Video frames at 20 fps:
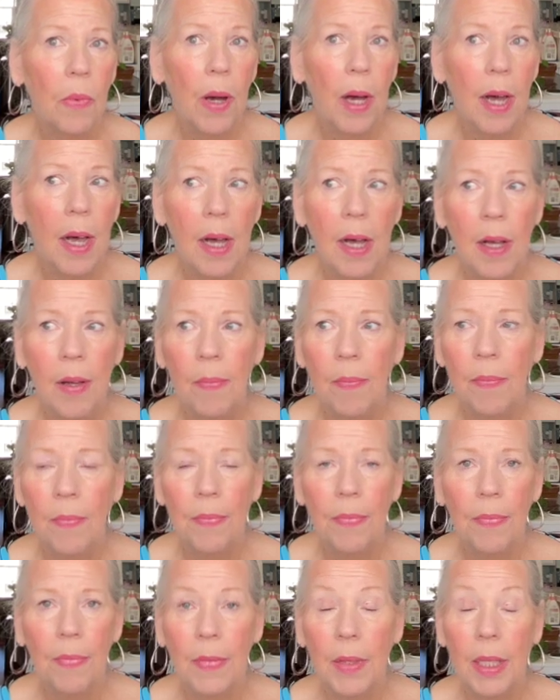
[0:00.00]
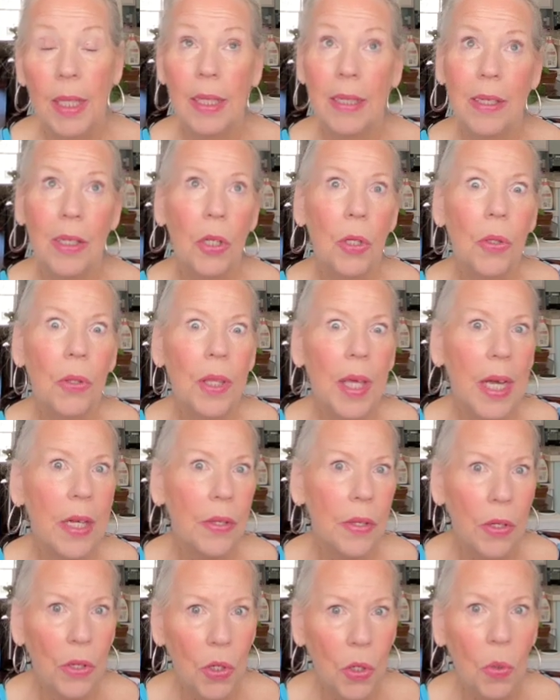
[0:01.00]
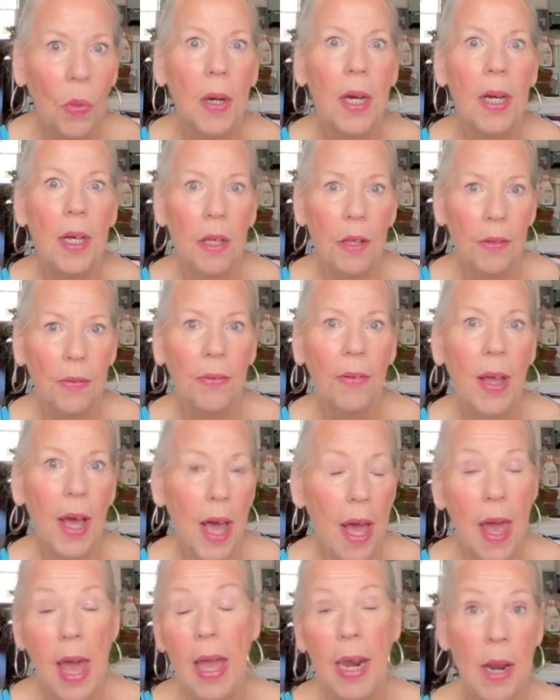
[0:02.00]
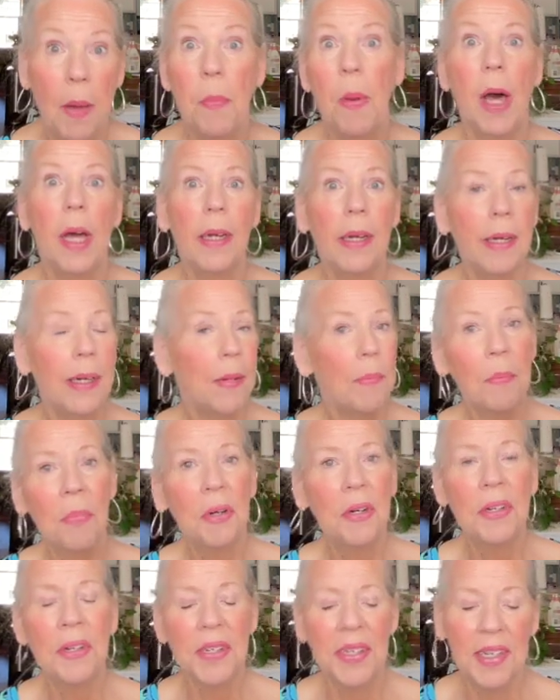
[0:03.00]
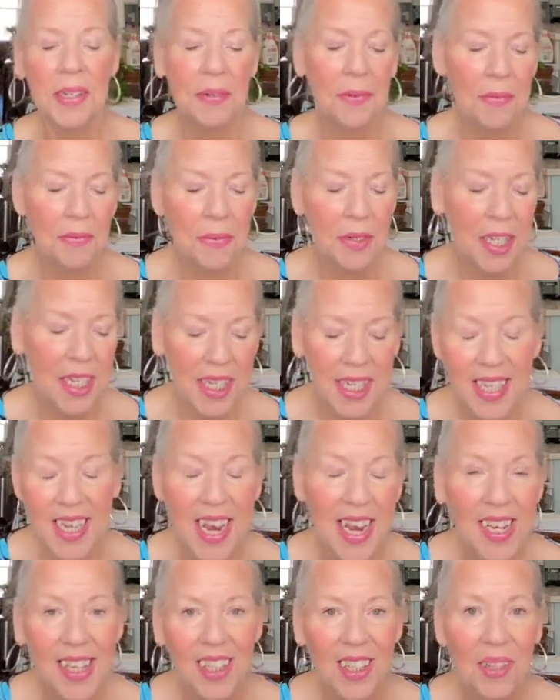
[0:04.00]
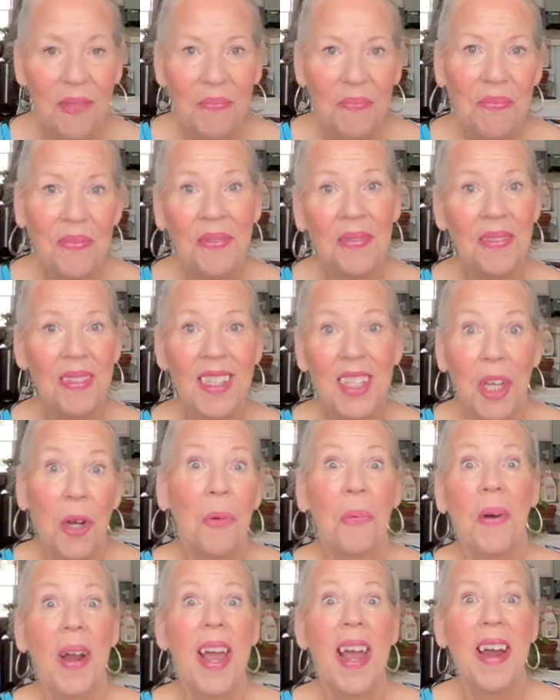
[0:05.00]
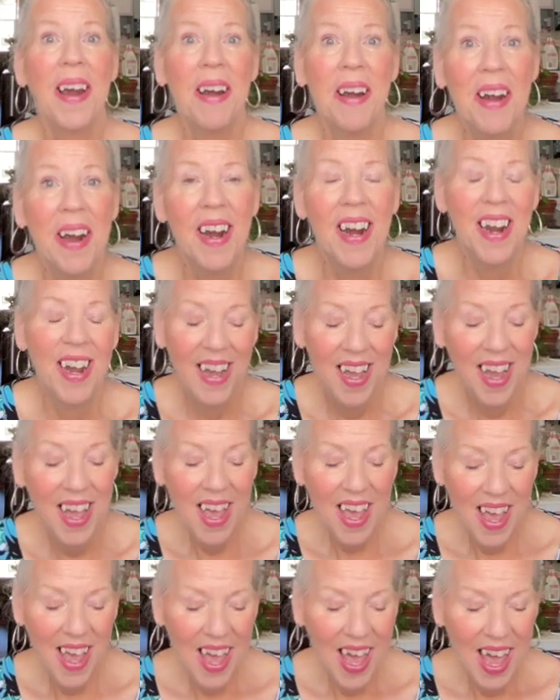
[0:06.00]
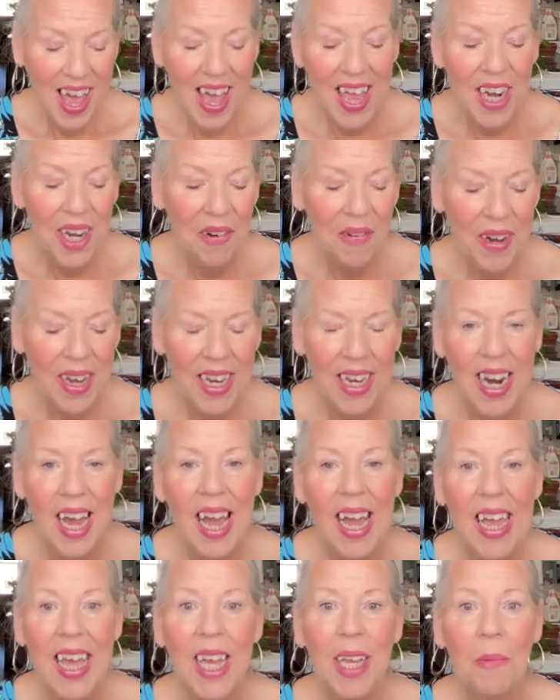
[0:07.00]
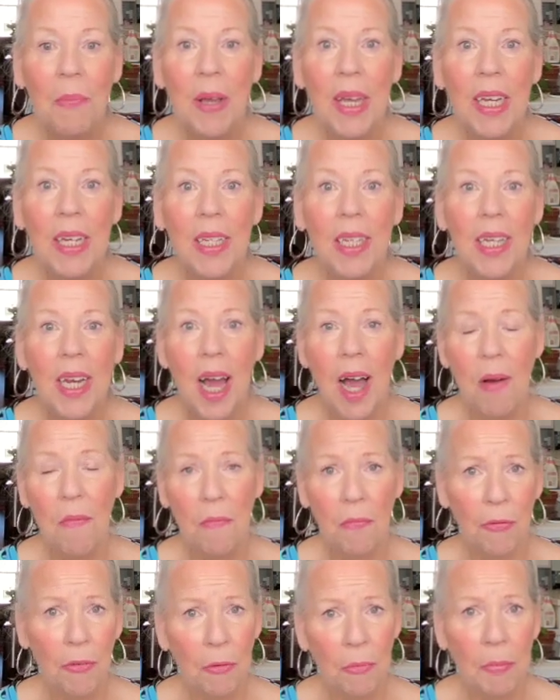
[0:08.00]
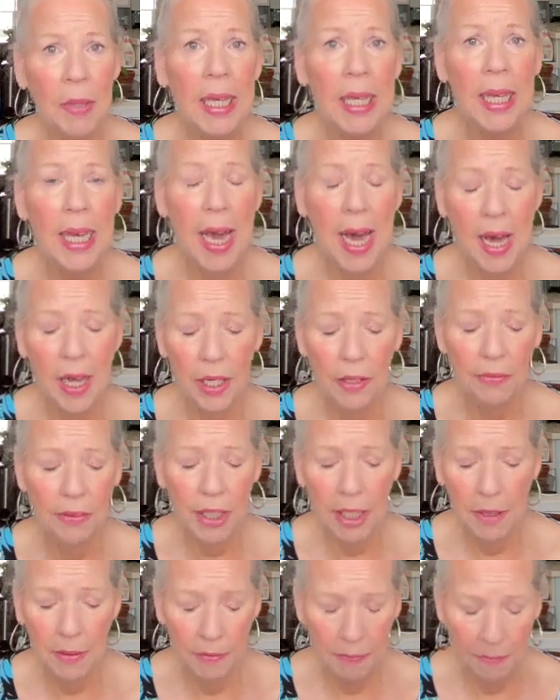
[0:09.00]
in 2012. I bought it in person, which is so rare. At any rate, I had made a top for me out of it.